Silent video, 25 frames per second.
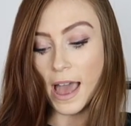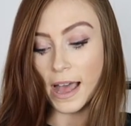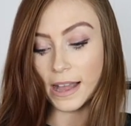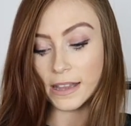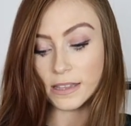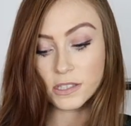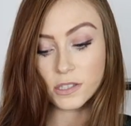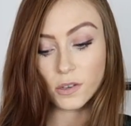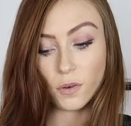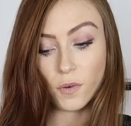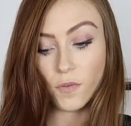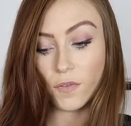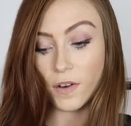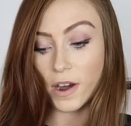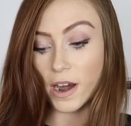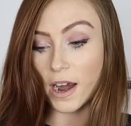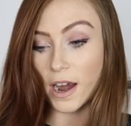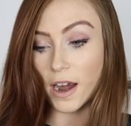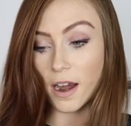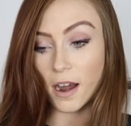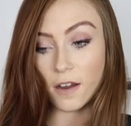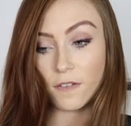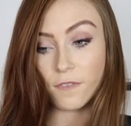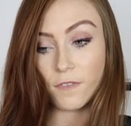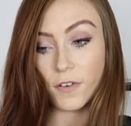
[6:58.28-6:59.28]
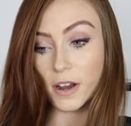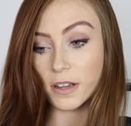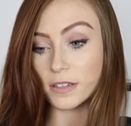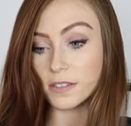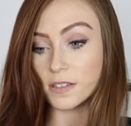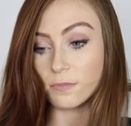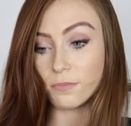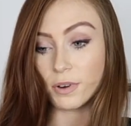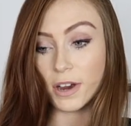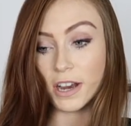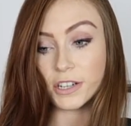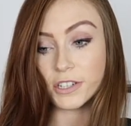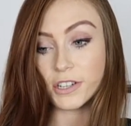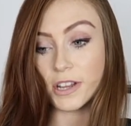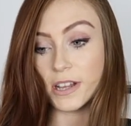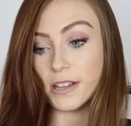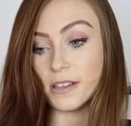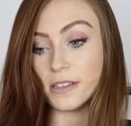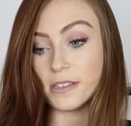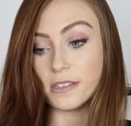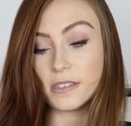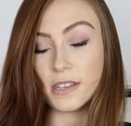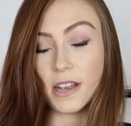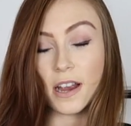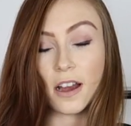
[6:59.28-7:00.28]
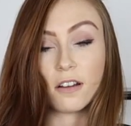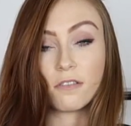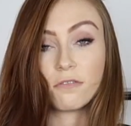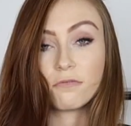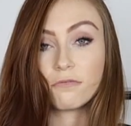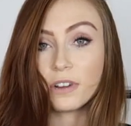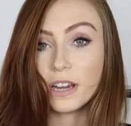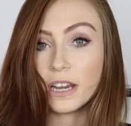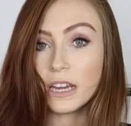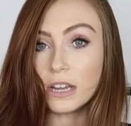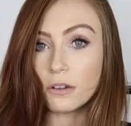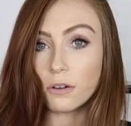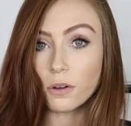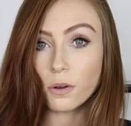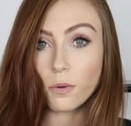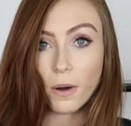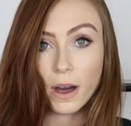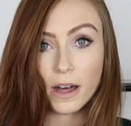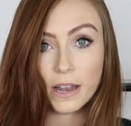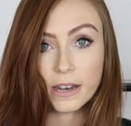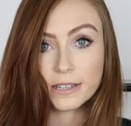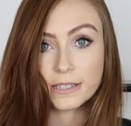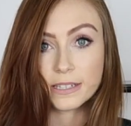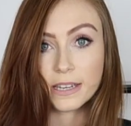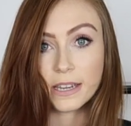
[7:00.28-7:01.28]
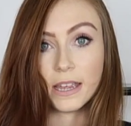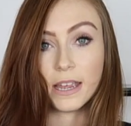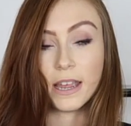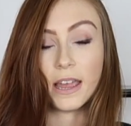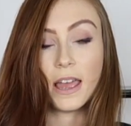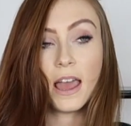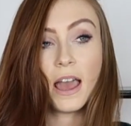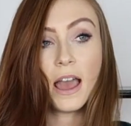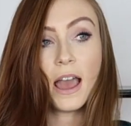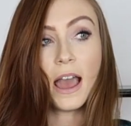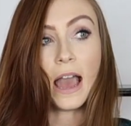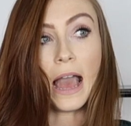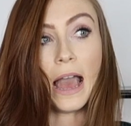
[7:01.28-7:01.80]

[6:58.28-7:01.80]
And so far, first impressions, they're really good quality.